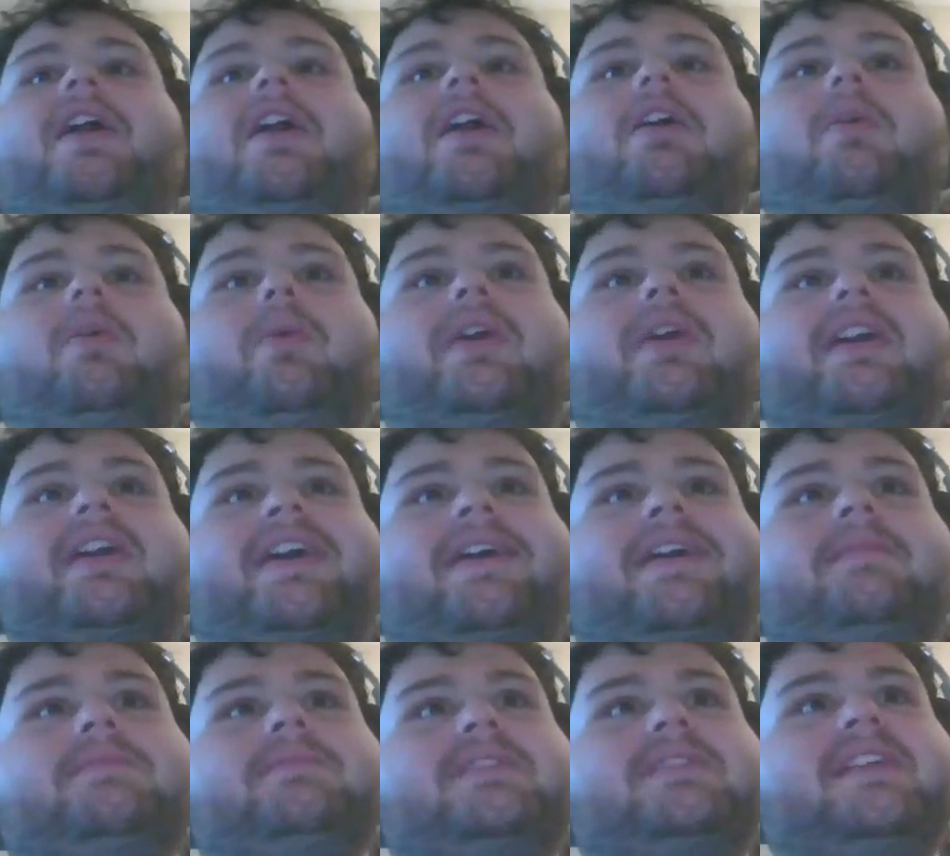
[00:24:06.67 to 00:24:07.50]
when it
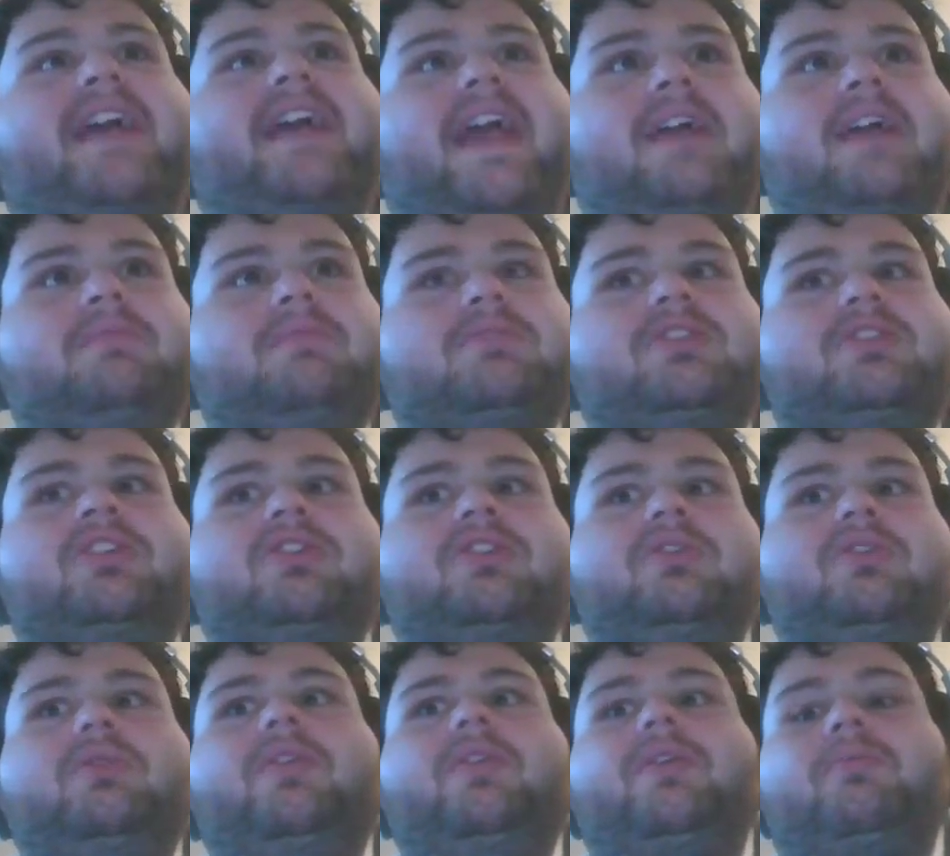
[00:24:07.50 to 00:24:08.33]
comes to game
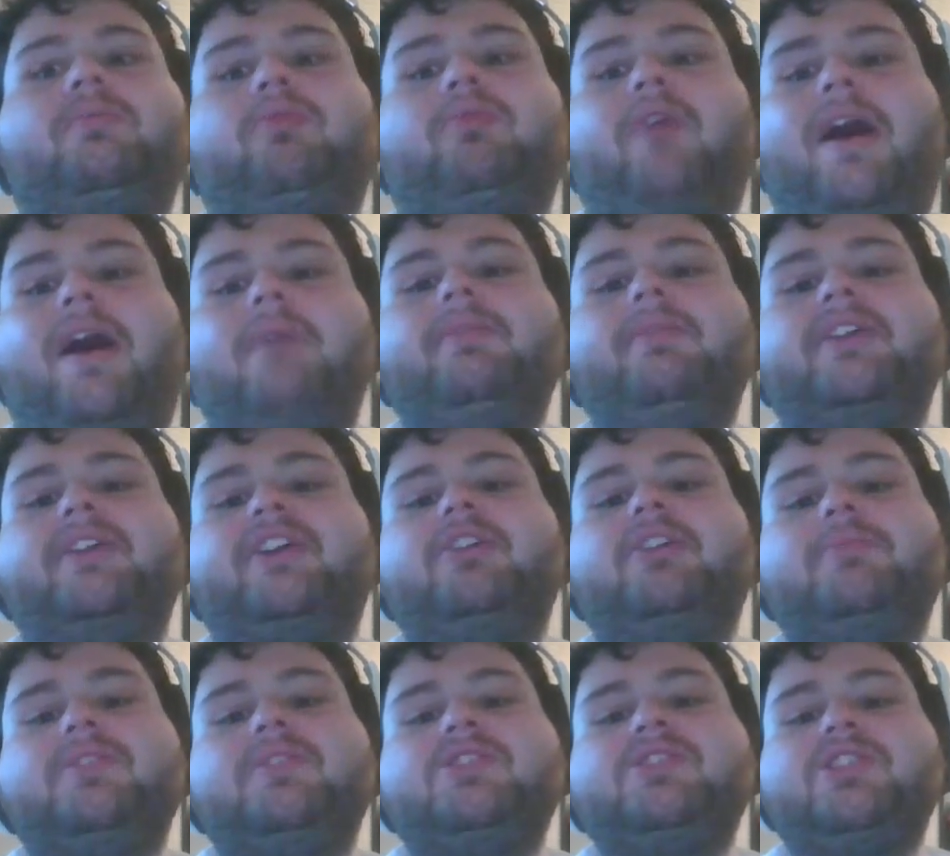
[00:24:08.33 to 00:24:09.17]
2, they're probably going
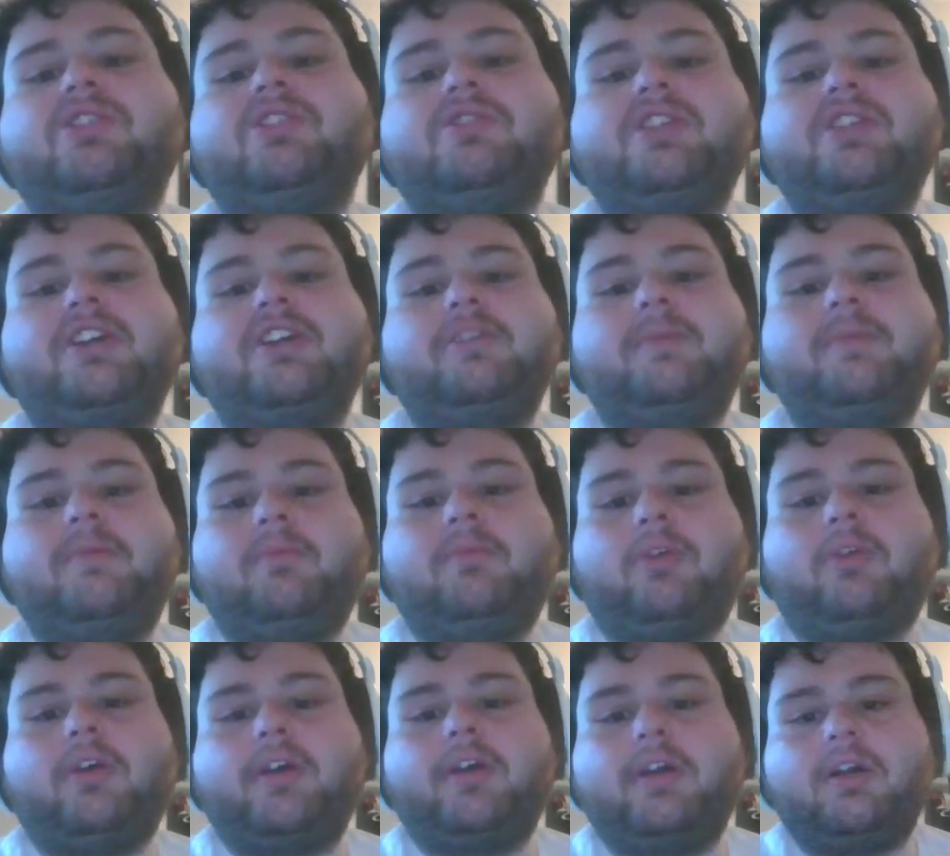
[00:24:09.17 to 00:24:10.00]
to be shielding a bit
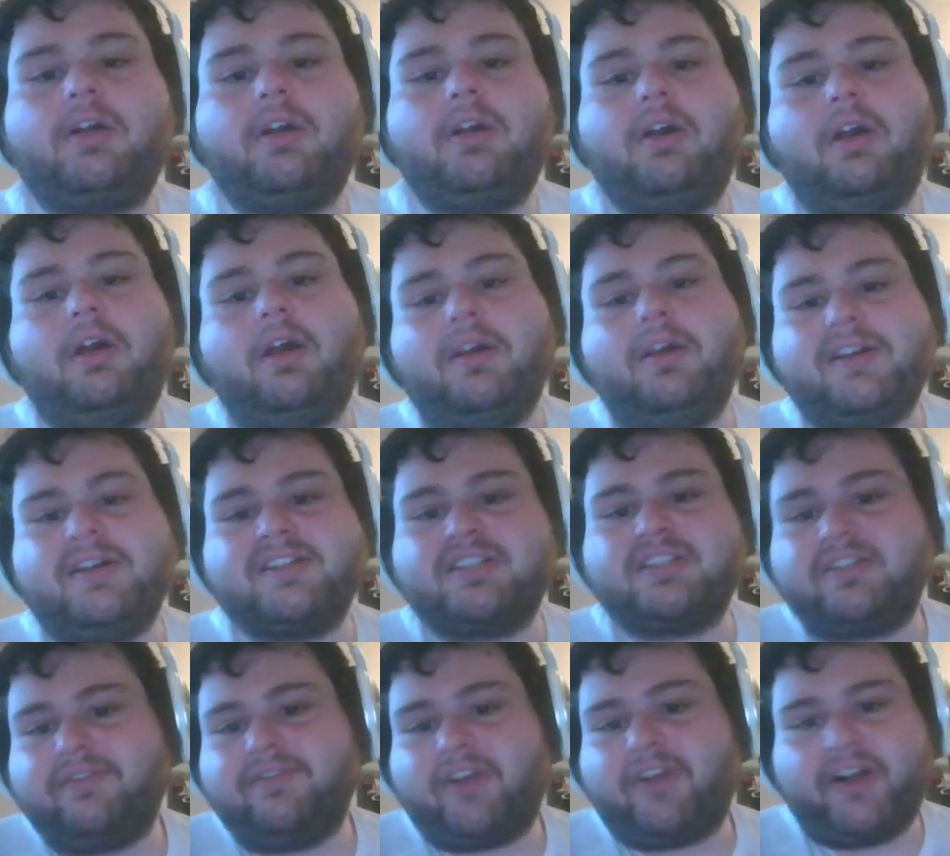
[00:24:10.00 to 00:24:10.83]
more because
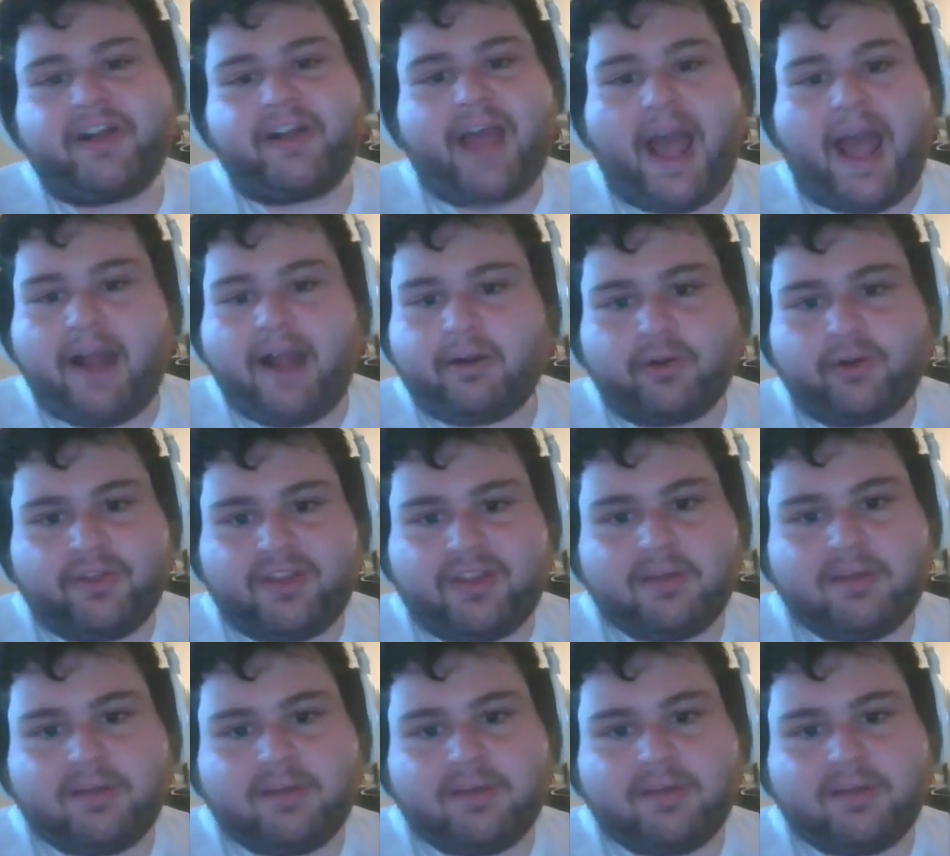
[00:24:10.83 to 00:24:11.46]
you've already aggroed them.